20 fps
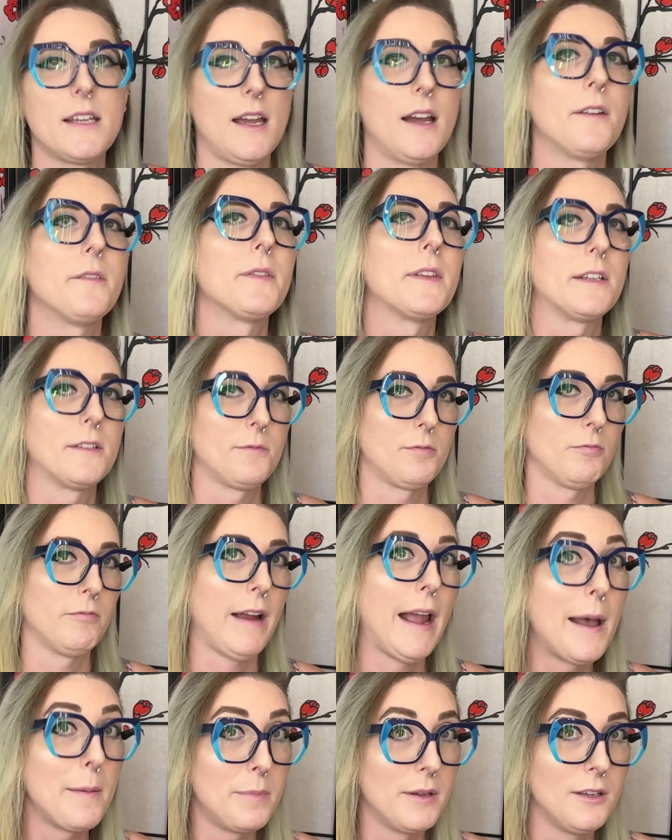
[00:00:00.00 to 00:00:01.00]
down this
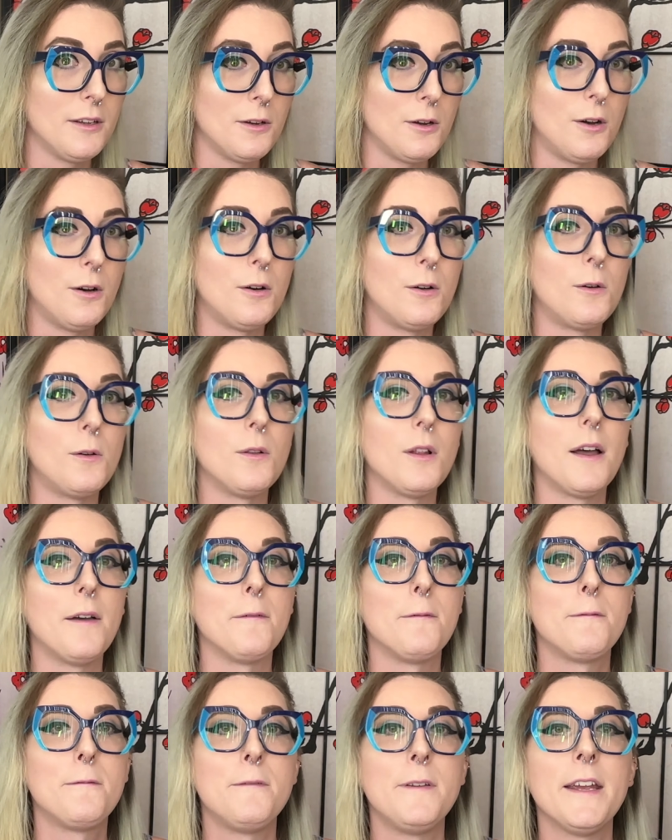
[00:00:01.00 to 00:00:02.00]
rabbit hole
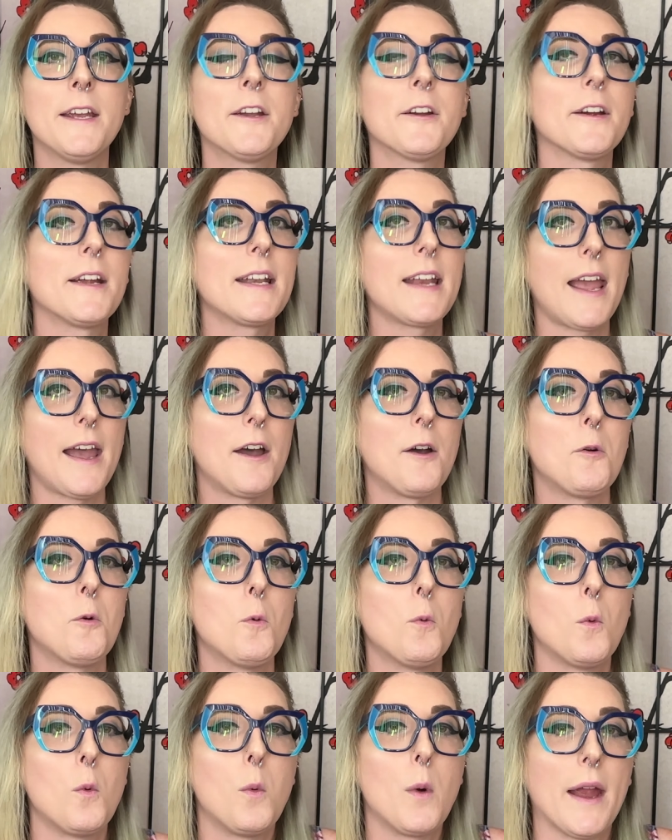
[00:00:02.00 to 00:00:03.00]
of figuring out
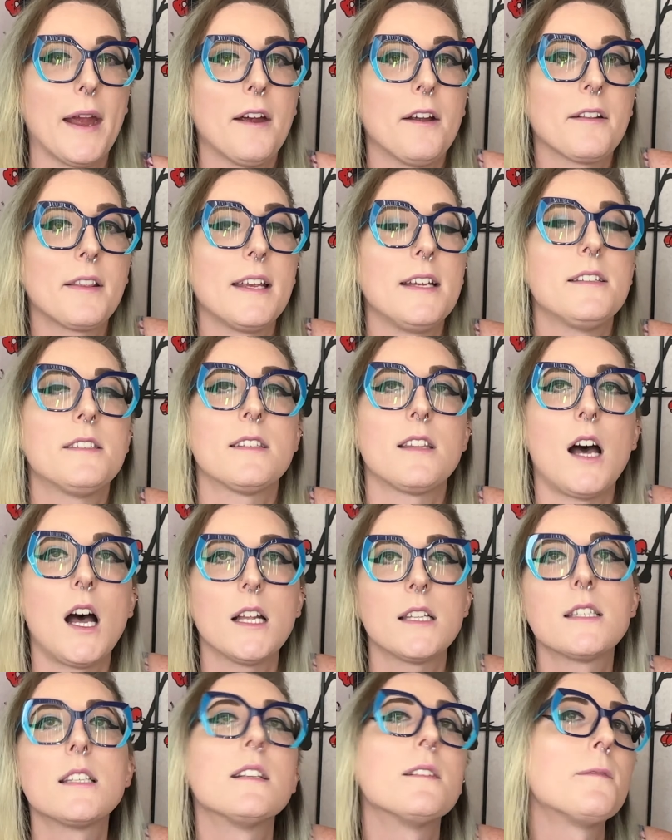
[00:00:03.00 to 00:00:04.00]
where these
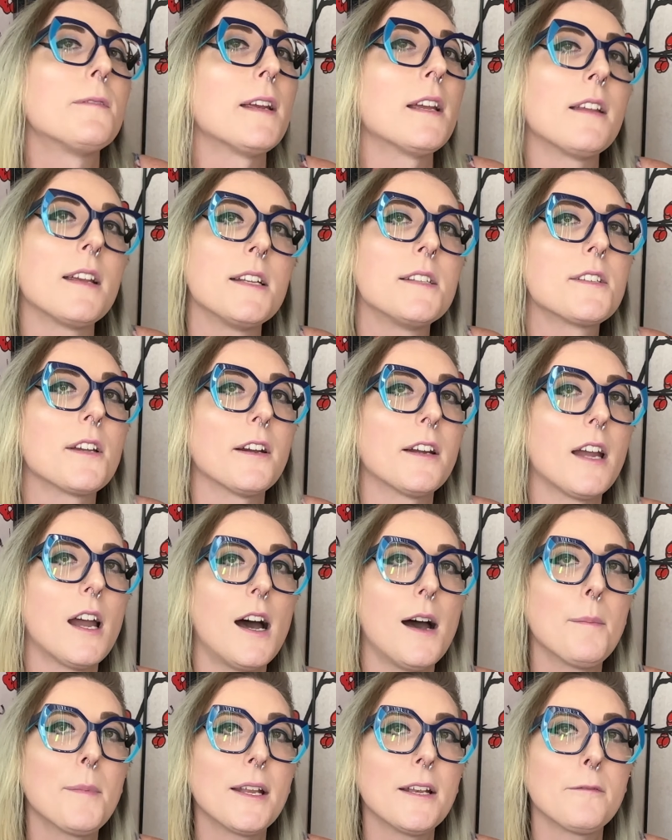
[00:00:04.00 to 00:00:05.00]
thoughts and feelings are
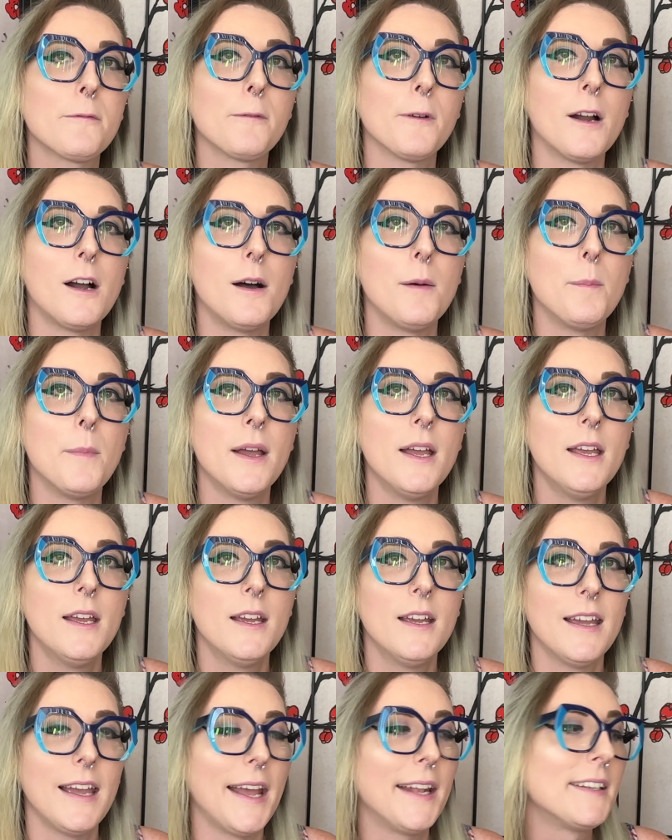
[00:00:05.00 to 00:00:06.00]
coming from,
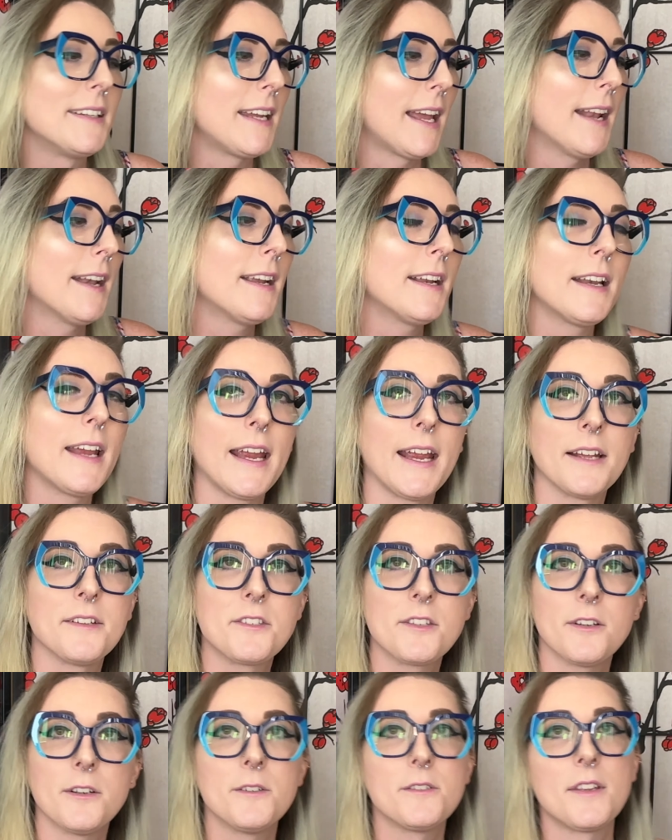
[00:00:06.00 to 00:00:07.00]
and getting
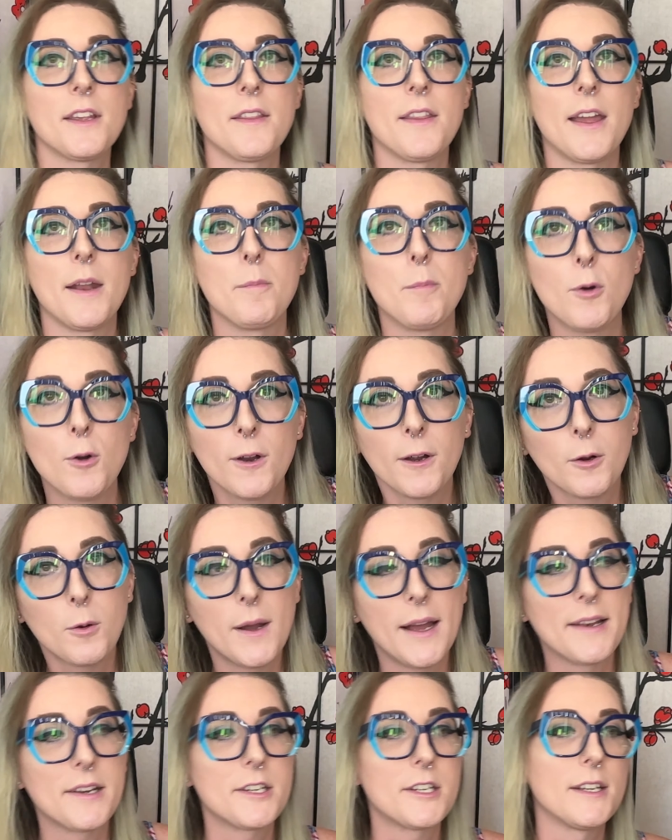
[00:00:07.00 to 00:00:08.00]
answers and then more
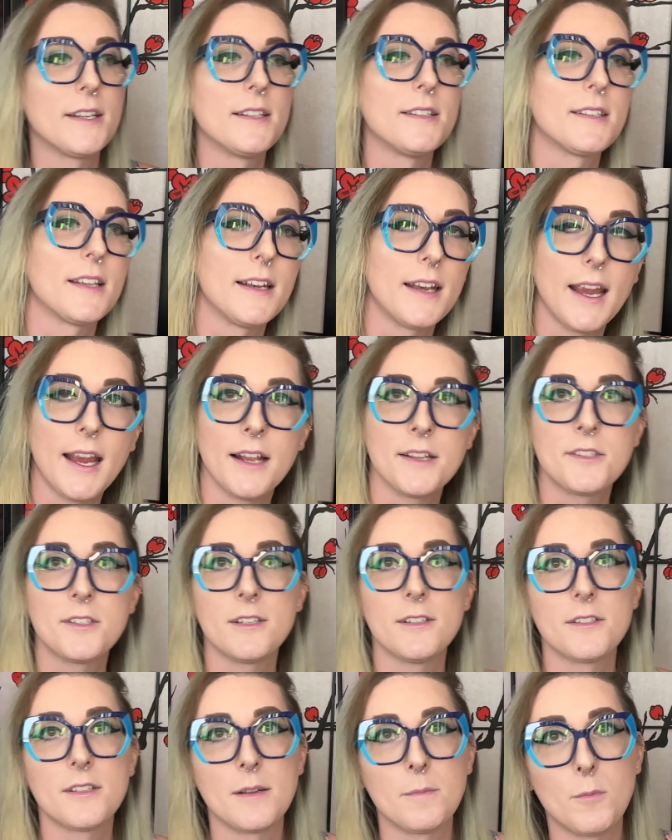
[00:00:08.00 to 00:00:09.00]
questions and
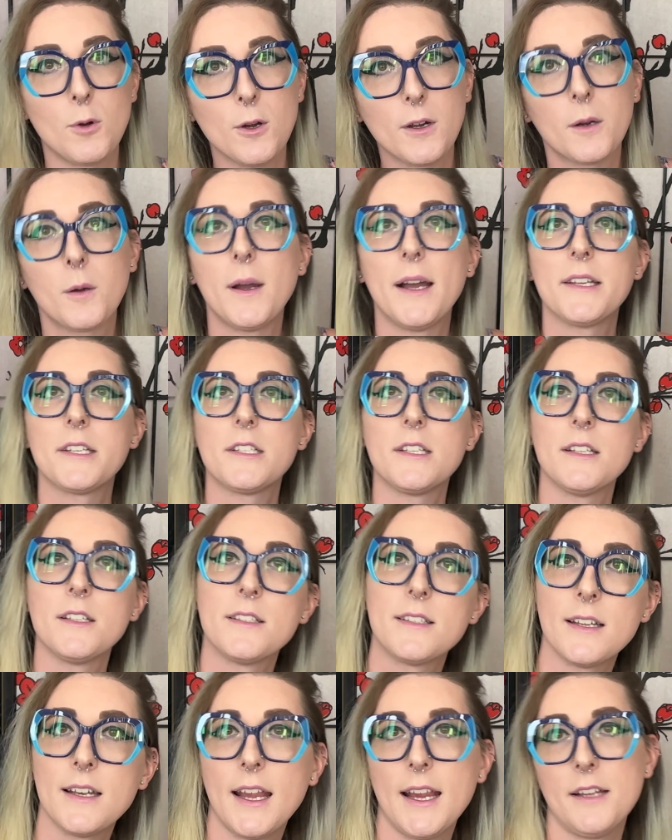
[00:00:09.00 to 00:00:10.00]
answers and more
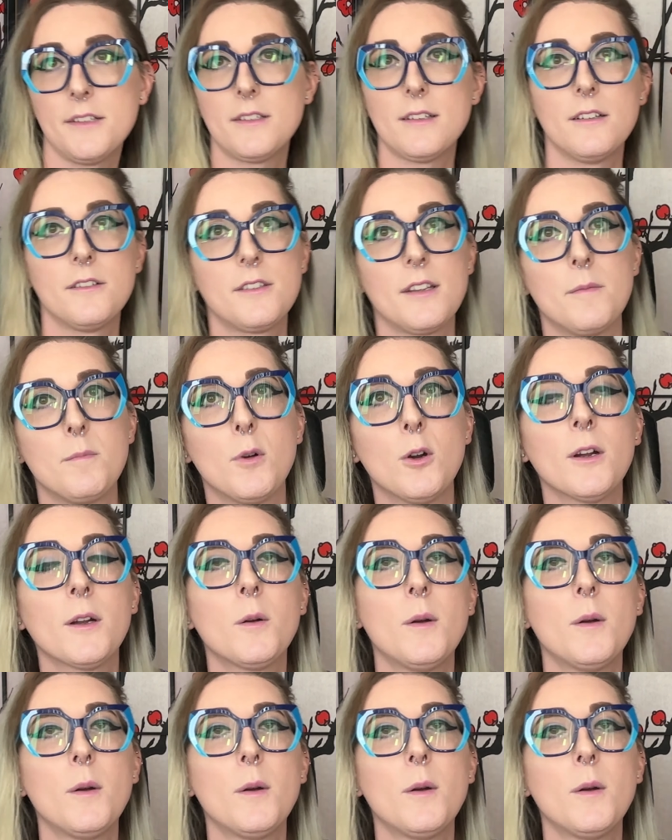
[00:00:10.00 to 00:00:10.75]
questions and answers and more